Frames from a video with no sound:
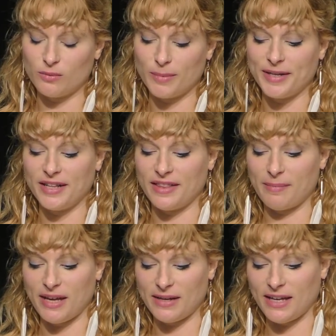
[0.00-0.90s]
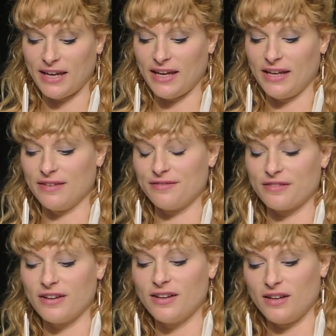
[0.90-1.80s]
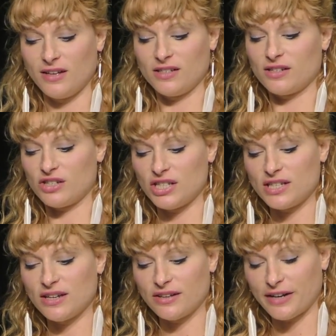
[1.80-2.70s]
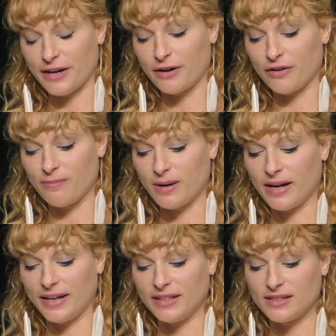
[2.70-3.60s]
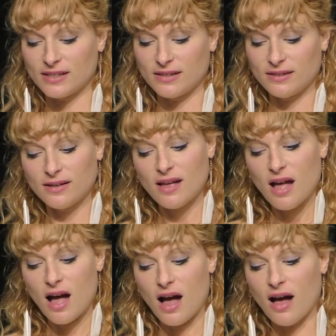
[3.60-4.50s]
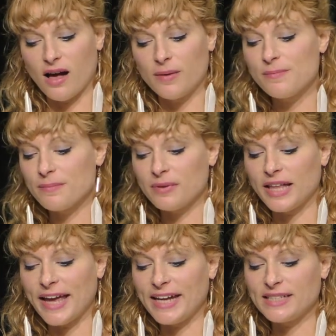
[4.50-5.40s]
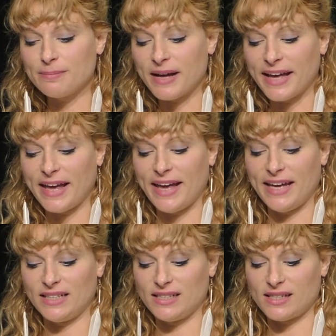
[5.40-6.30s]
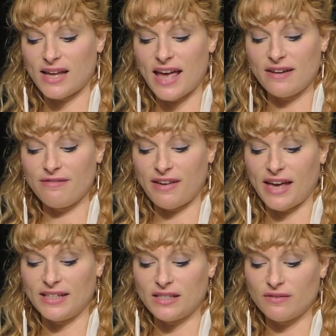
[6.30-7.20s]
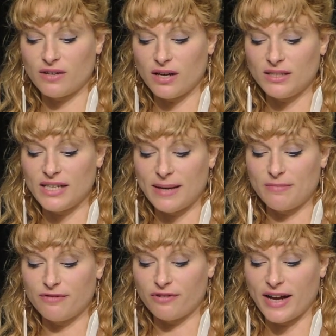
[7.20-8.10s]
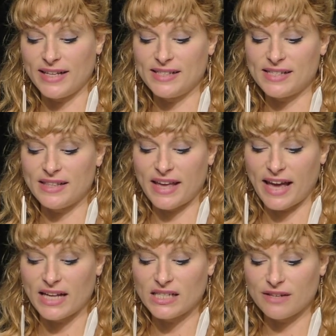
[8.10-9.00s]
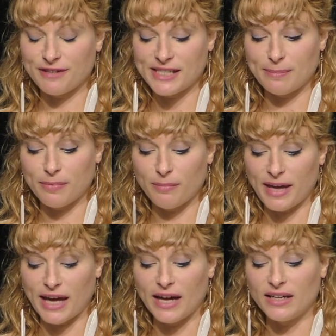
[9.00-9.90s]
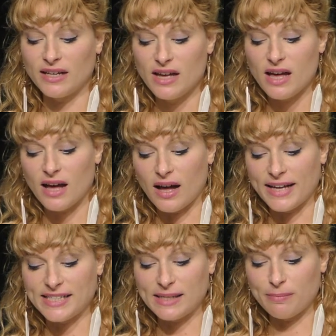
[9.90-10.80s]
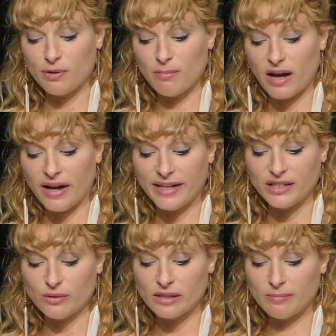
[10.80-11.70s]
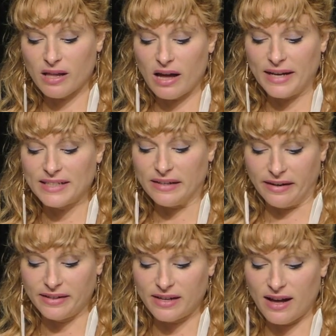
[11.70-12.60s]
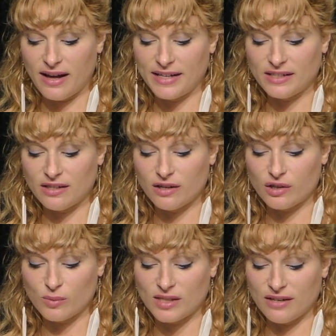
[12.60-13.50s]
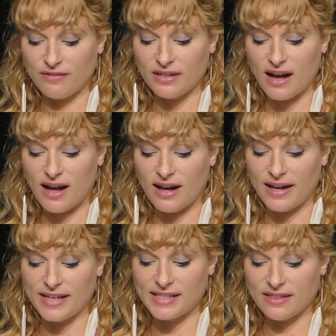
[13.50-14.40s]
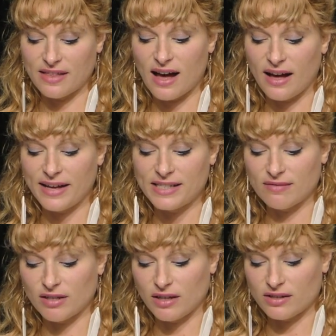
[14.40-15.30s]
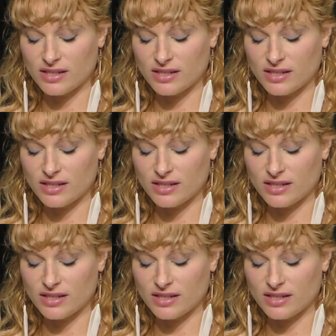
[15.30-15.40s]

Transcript: woman, and they made Eve. So she's another hero of mine. Plagued by hate and fate of condemned friends in the hands of a simple man, a simple mind who is blind and unkind to those with different eyes and thighs of another